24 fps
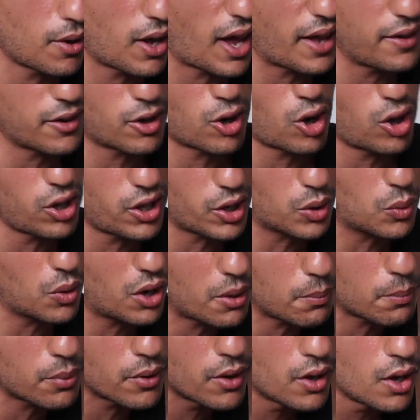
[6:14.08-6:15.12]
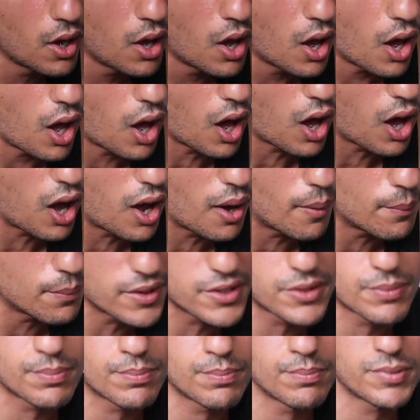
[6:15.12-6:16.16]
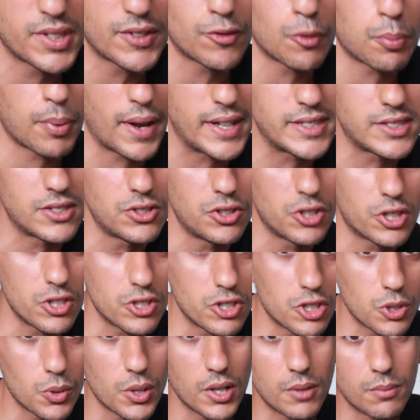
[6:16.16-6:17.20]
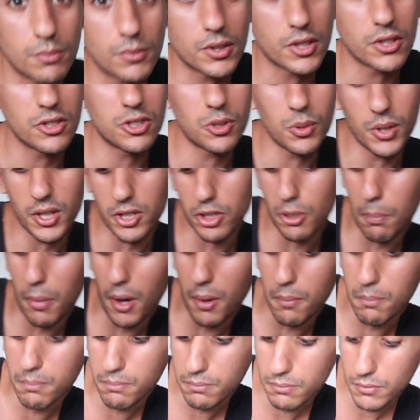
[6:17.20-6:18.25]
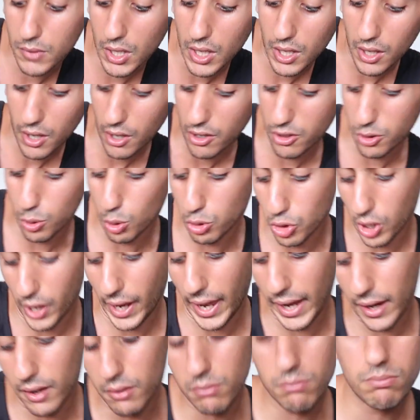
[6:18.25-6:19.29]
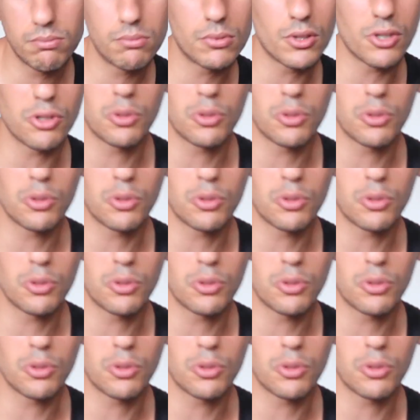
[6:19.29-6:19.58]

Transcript: alcoholic wipe. There's several places you can do it. You can do it in your bum, you can do it on your leg, you